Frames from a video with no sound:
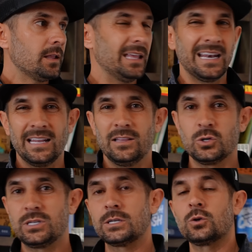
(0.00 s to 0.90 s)
then
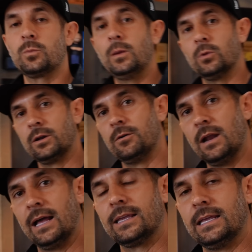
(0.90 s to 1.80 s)
there's 600 people that are
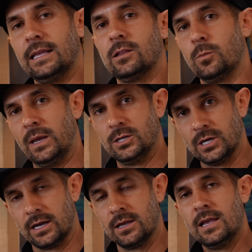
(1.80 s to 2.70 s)
not getting their
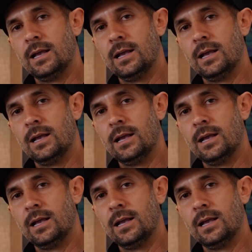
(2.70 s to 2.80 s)
paycheck.